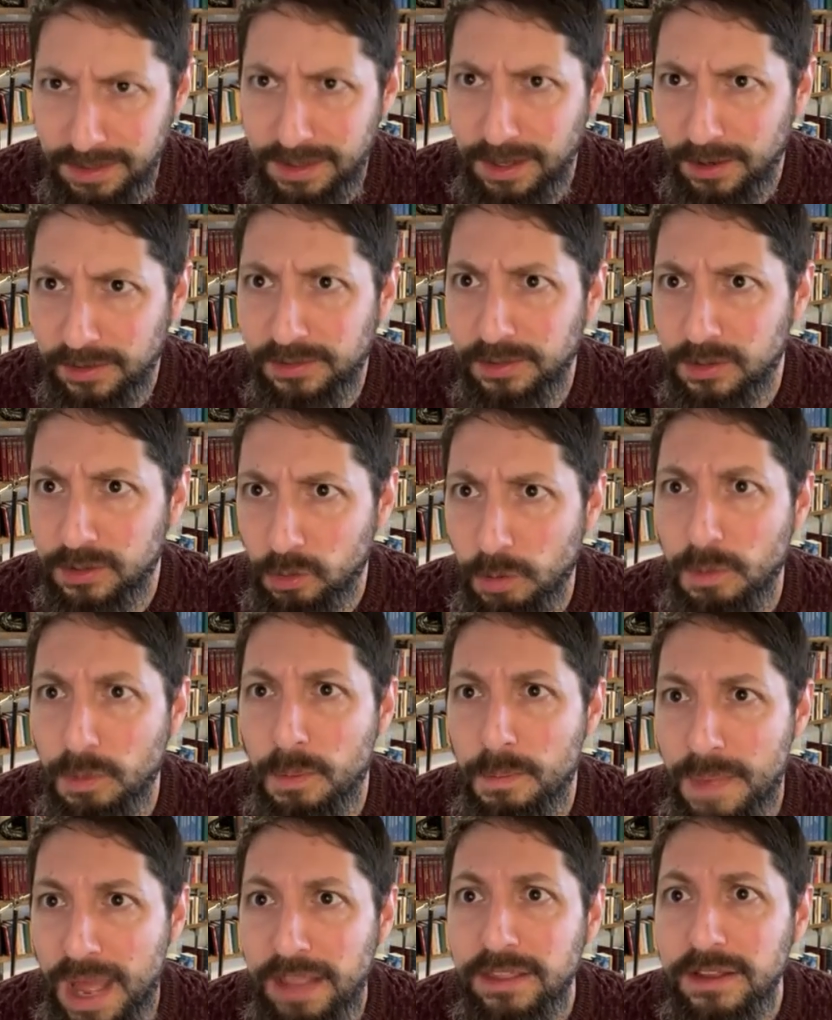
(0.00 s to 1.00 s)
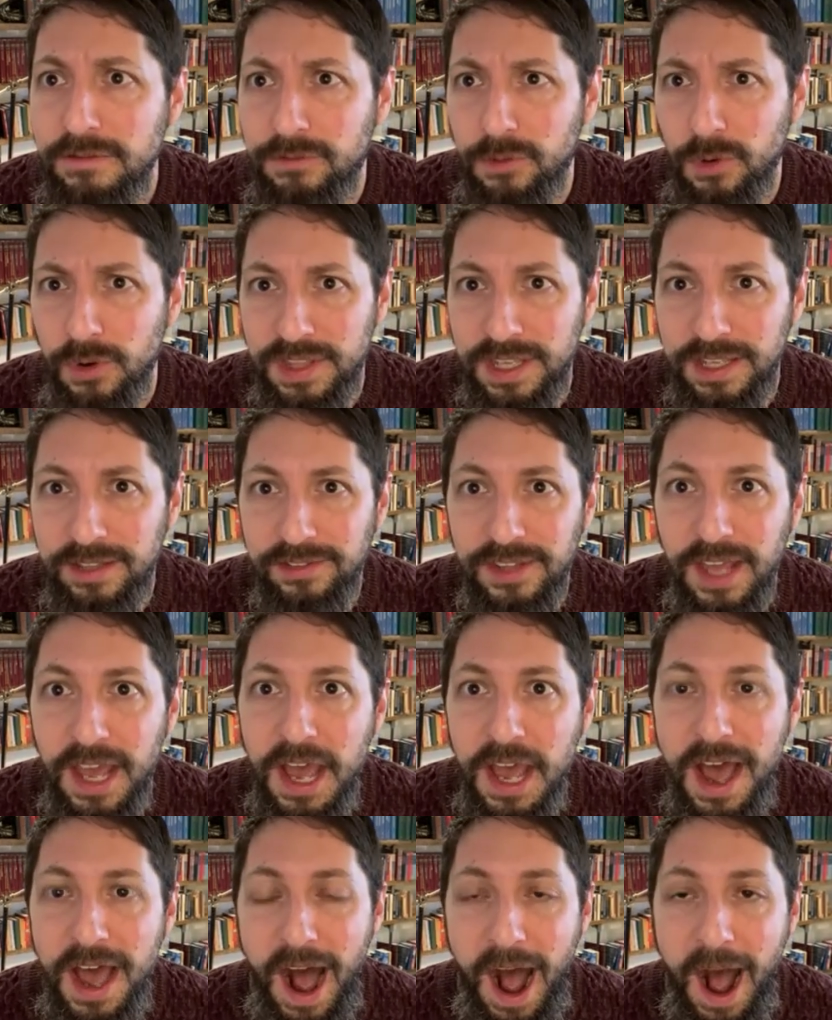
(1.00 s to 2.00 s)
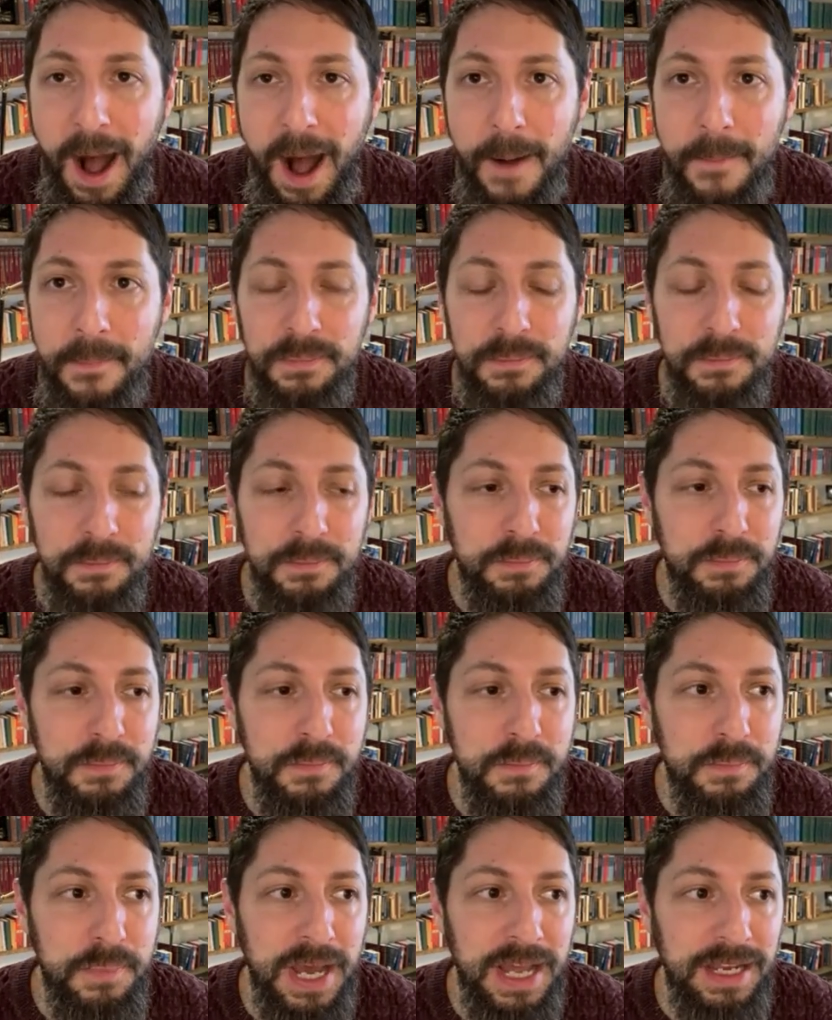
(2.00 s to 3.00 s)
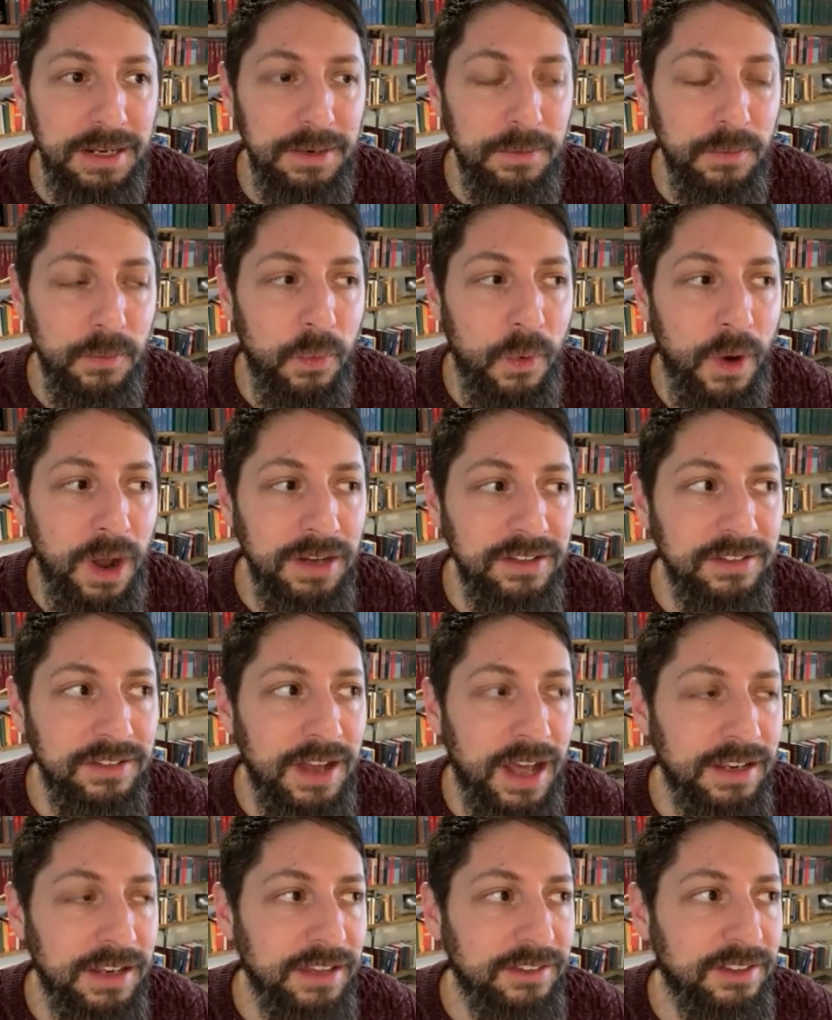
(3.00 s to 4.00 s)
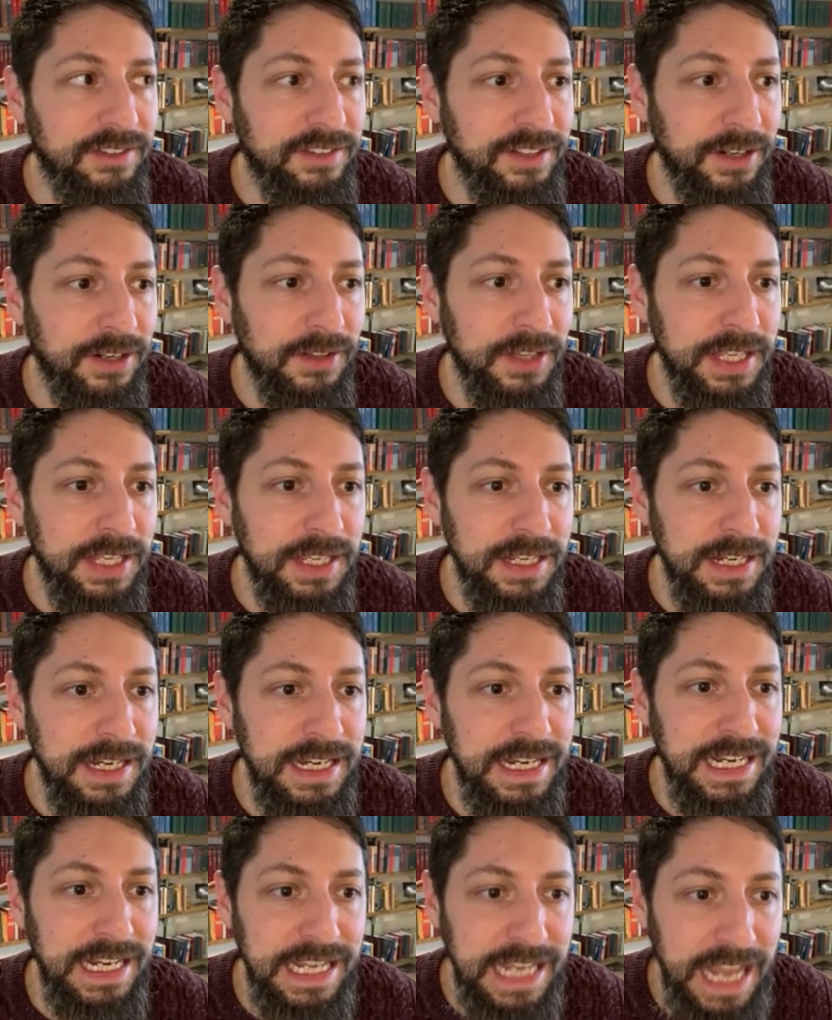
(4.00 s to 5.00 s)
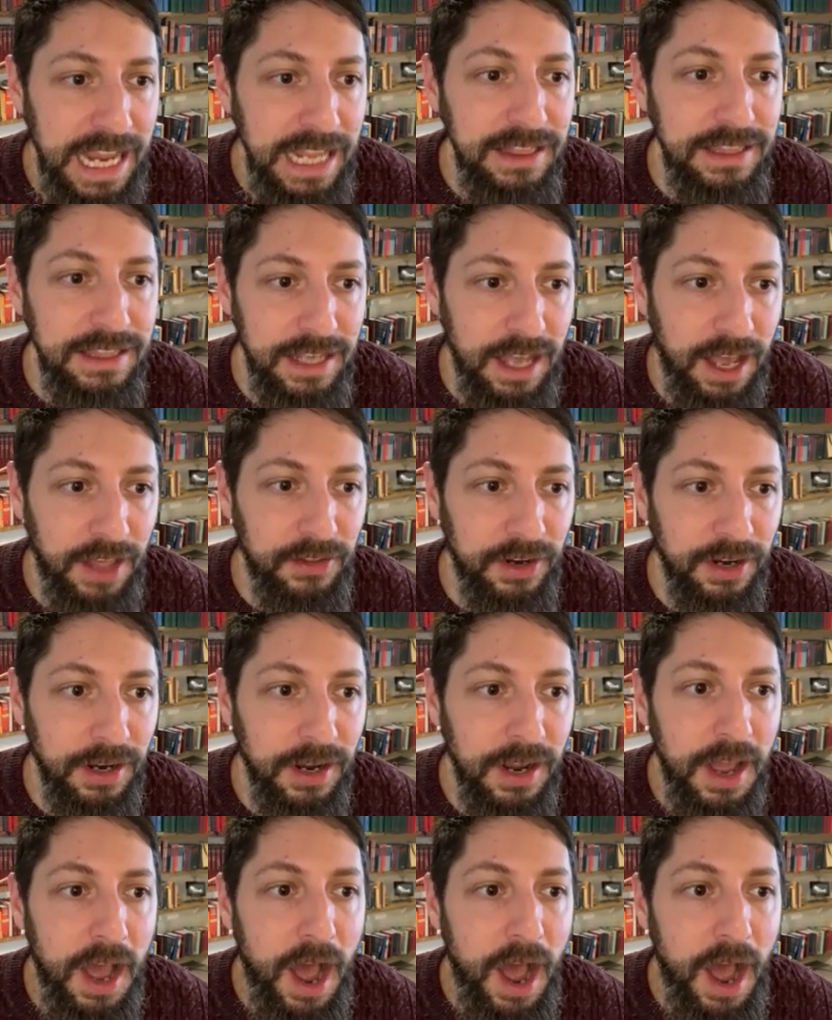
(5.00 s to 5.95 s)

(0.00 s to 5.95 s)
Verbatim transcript: There's a normal method for this, um, but one does not necessarily negate the other.